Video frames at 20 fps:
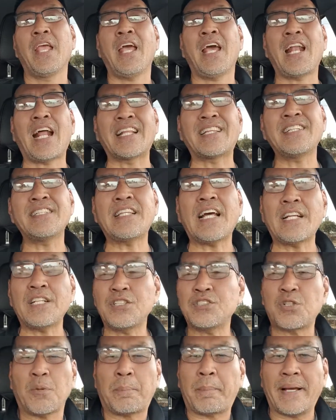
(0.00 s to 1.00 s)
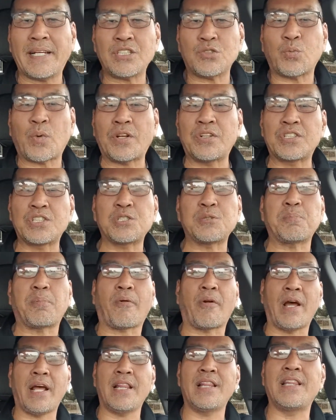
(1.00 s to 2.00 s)
And I think that is the best way to
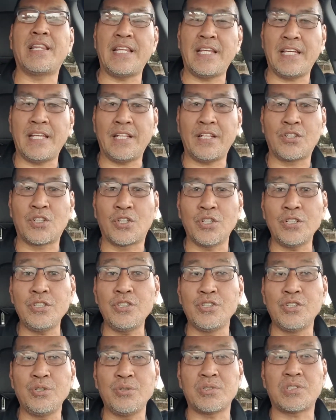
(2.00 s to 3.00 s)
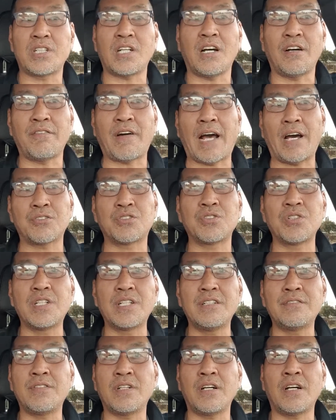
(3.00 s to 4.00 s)
spread the good news of how to
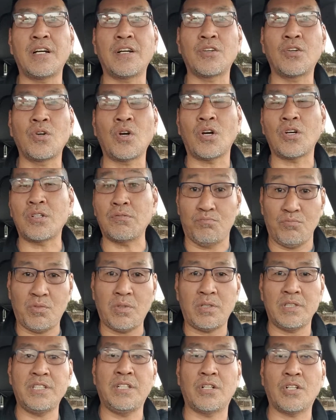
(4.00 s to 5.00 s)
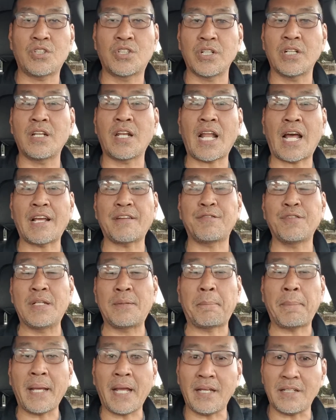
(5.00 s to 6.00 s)
live a, a you know good life
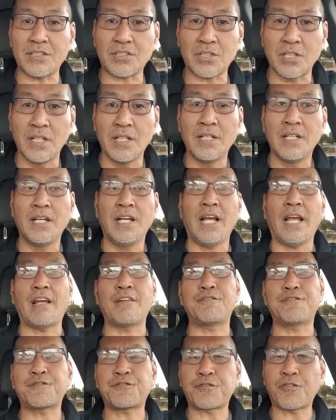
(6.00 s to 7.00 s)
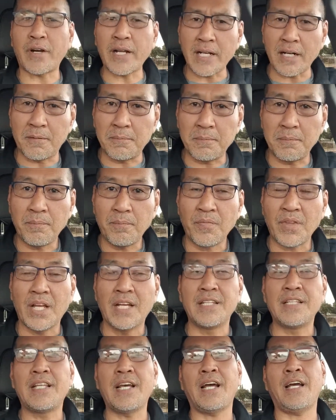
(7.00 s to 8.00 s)
in peace and freedom
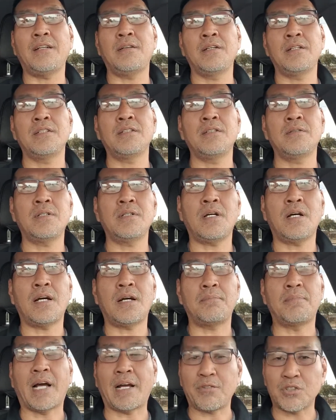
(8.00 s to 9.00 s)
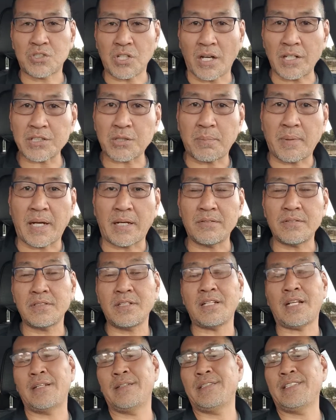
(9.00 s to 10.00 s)
that uh, Bible talks about.
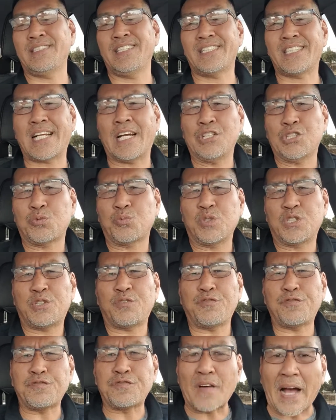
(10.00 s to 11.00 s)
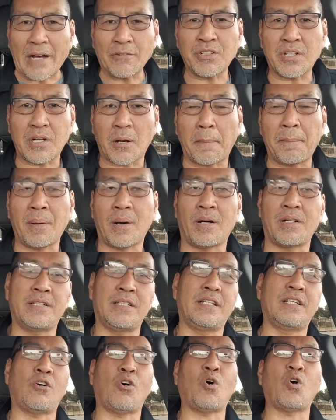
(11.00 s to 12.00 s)
And this country was founded
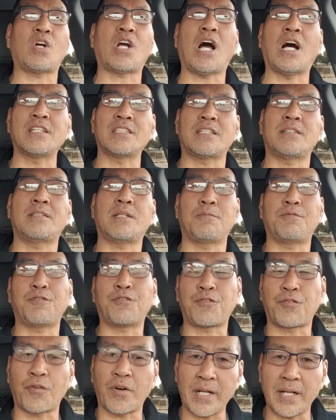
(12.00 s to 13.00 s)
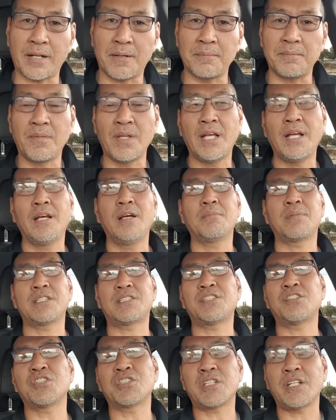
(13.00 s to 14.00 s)
upon the whole concept of freedom.
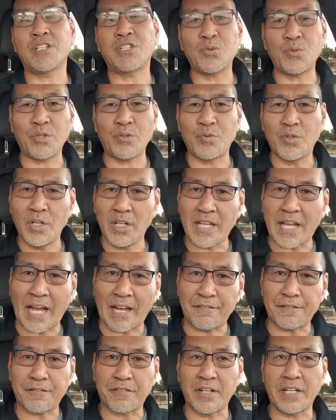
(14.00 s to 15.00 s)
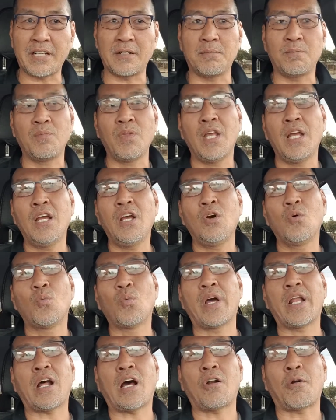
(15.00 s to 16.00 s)
But seriously, do we really have freedom
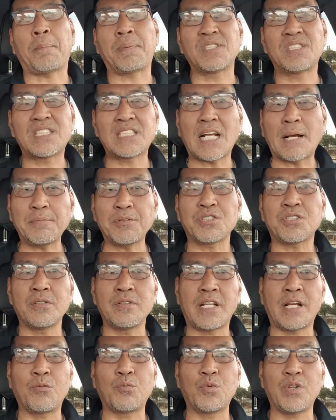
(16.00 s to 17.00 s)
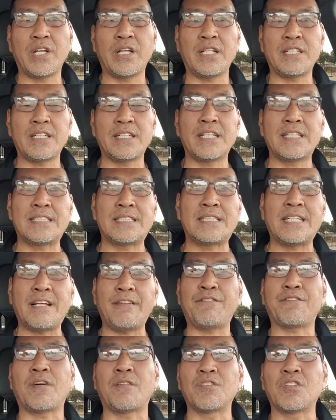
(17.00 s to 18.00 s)
when our perception that we
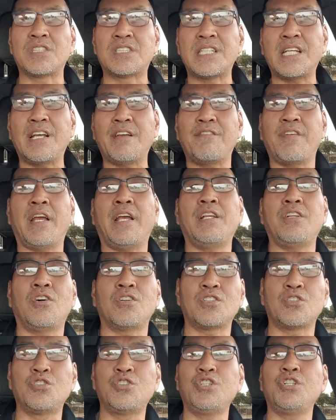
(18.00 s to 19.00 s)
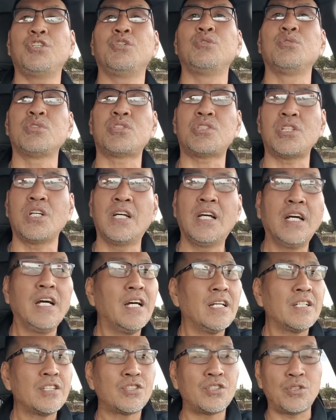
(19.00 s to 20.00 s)
see from the TV or the news
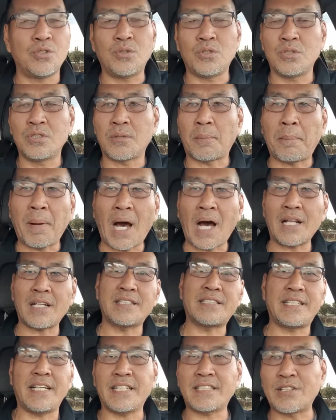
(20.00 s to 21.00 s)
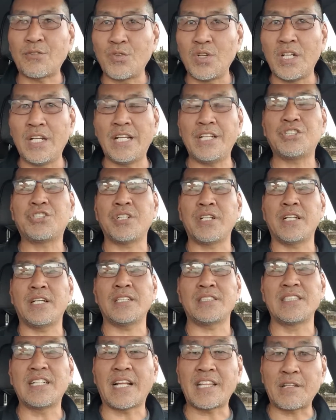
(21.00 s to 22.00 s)
to the politics and religion
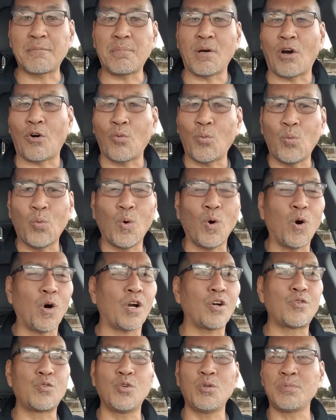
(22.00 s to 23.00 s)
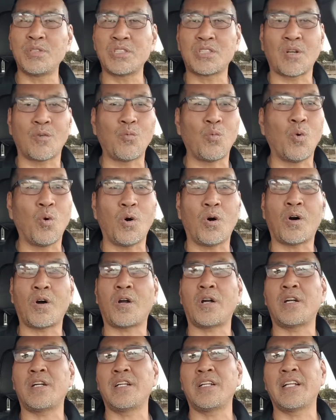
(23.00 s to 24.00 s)
is nothing but war, rumors of
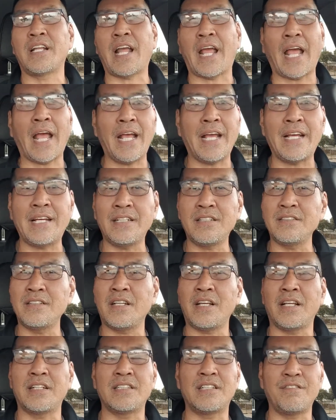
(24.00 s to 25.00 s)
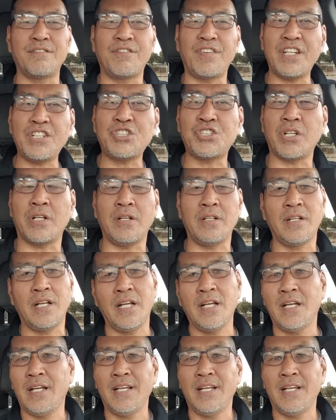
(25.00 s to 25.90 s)
war and hate and division?